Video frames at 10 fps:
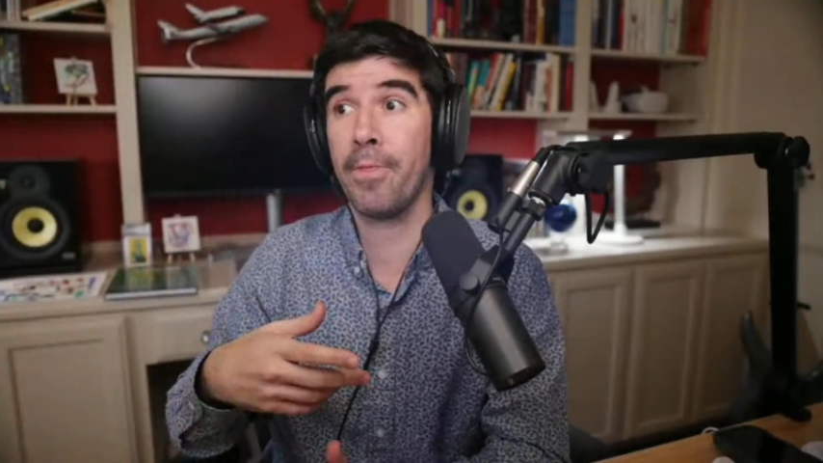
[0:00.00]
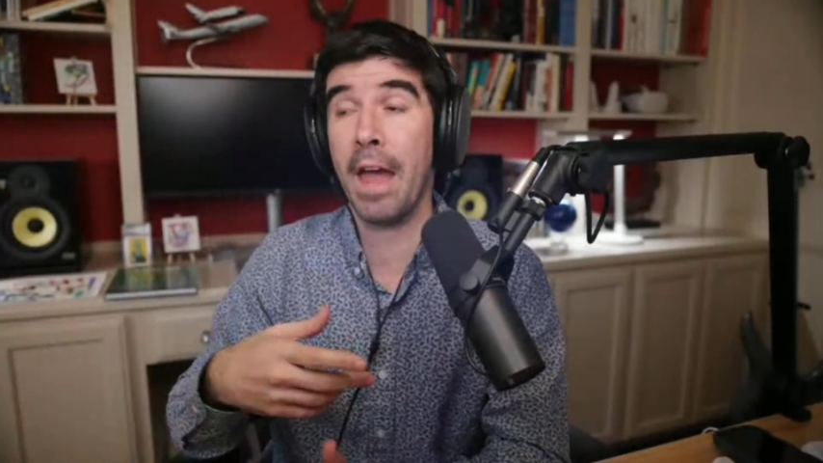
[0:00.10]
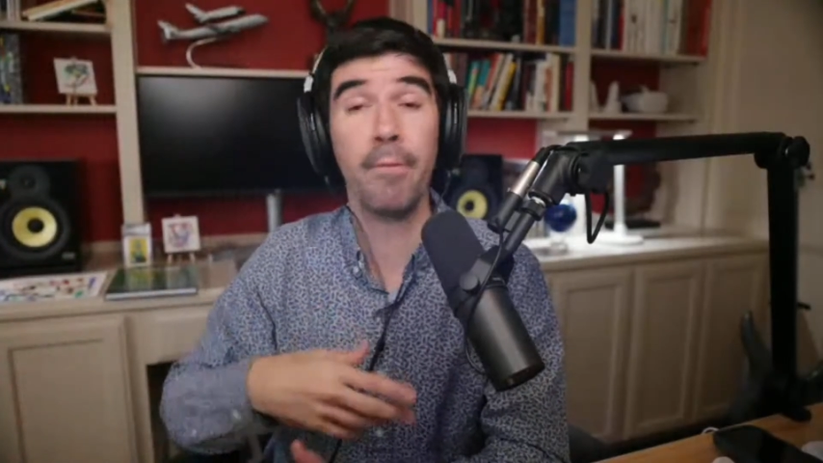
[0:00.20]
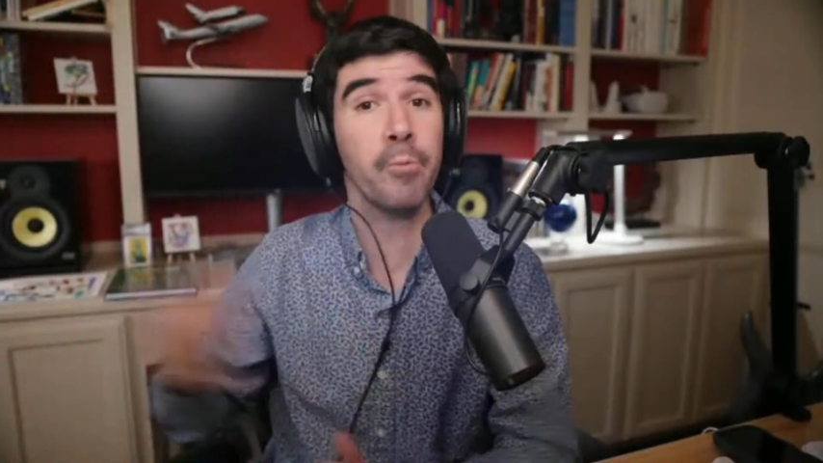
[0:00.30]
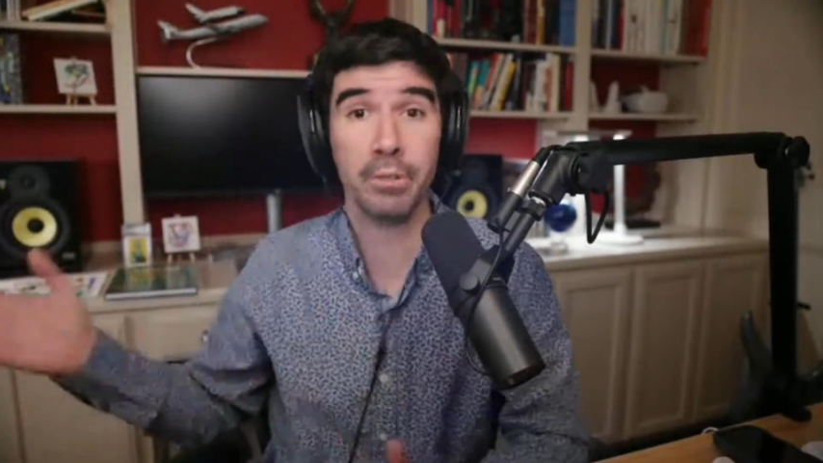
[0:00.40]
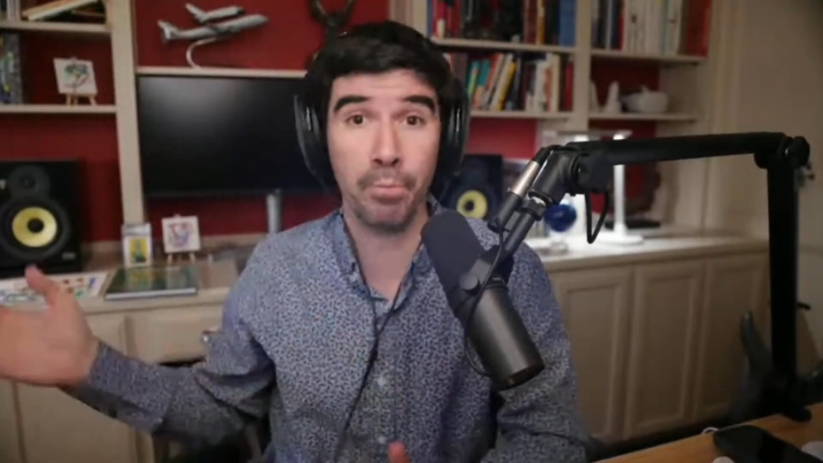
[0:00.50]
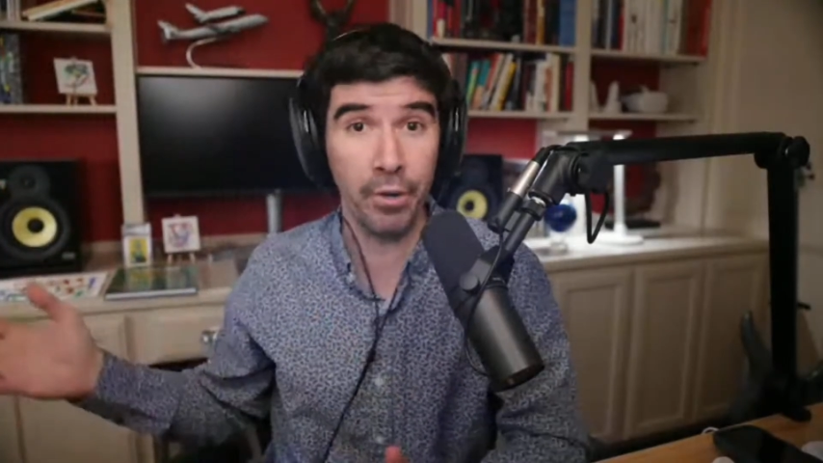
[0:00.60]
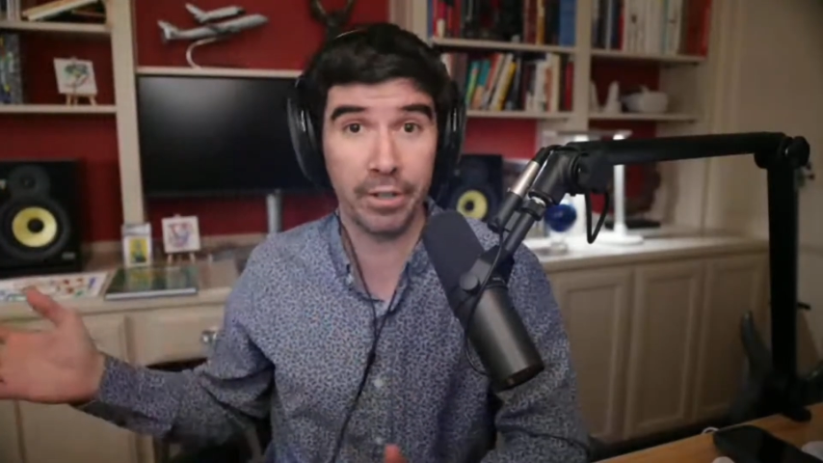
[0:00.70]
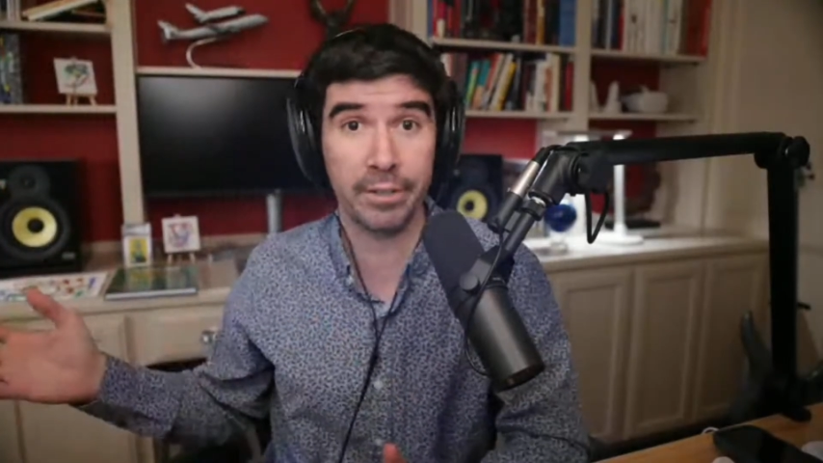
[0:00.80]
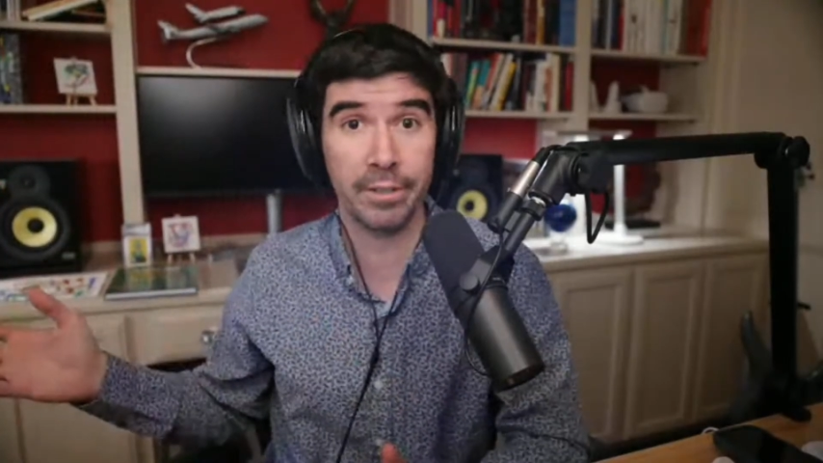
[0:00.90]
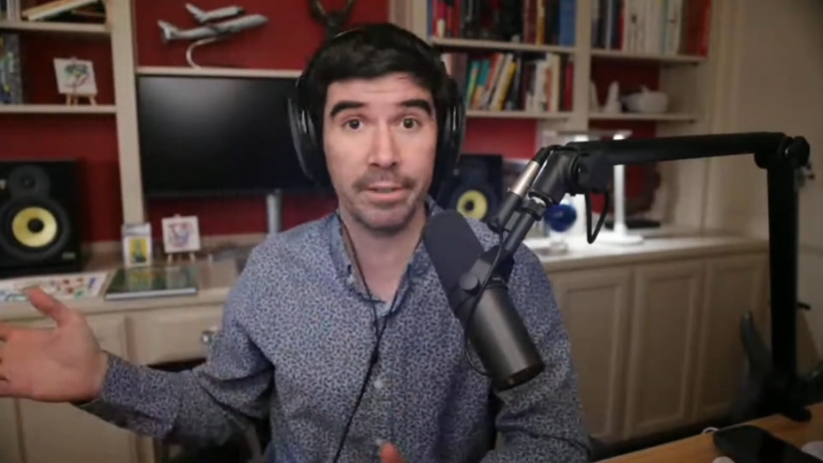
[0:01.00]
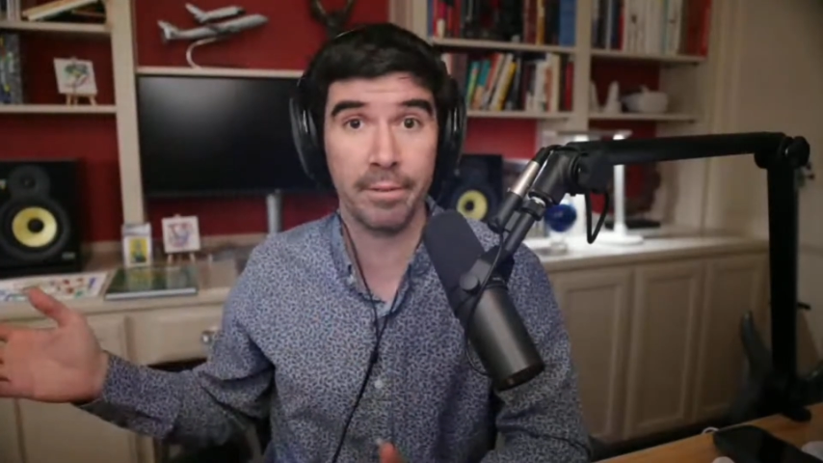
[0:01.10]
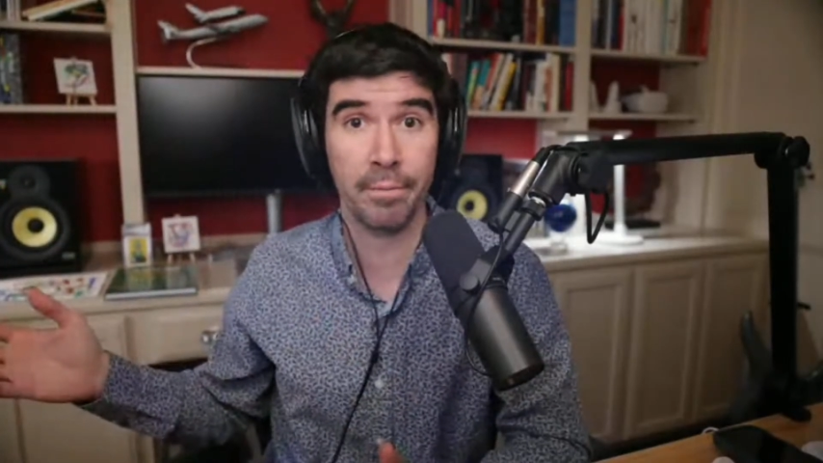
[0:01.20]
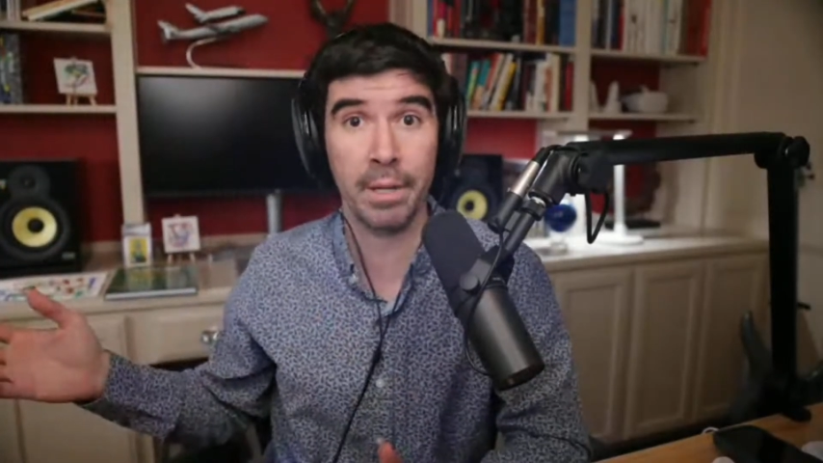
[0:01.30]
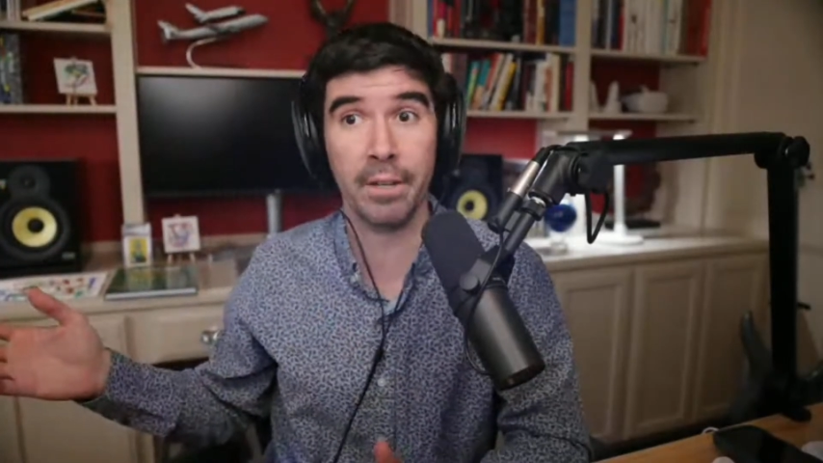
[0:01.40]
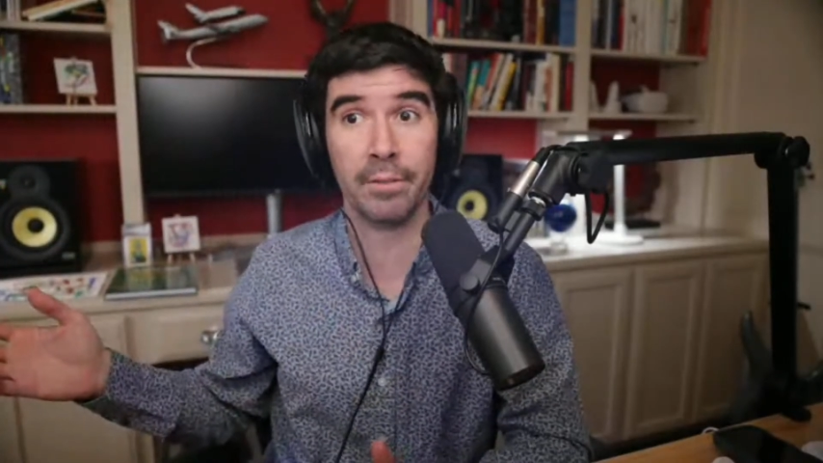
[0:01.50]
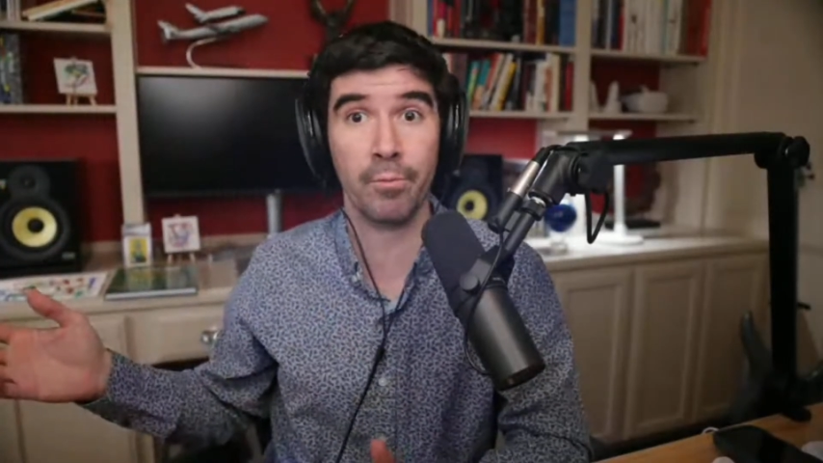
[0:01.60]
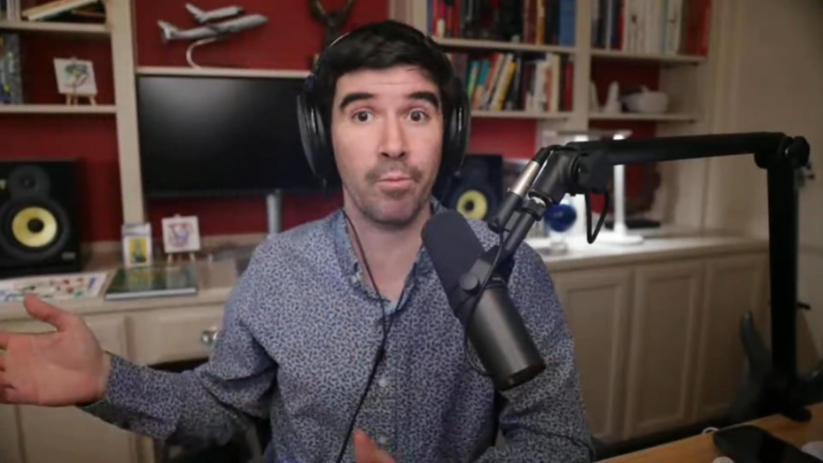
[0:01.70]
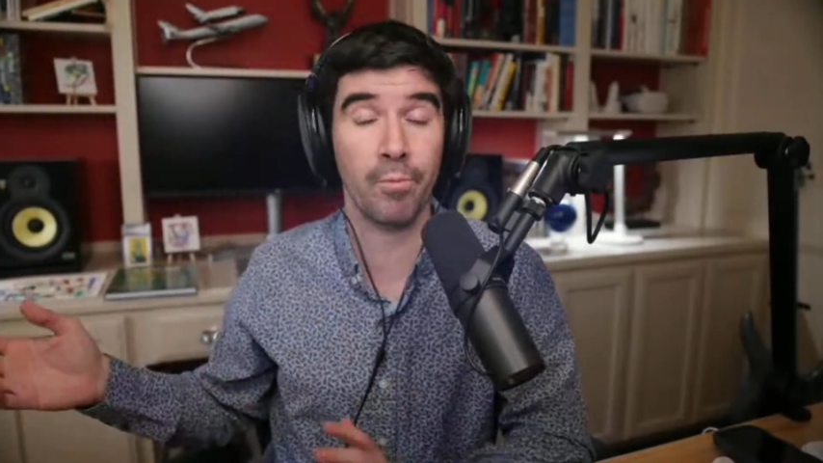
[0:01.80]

everyone's booked, because